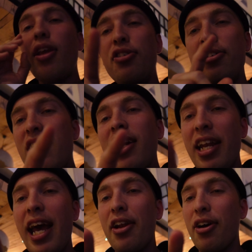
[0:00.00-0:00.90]
New Zealand
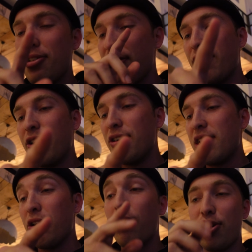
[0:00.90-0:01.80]
Nando's, if you're in New
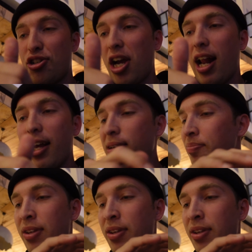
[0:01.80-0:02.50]
Zealand or Australia,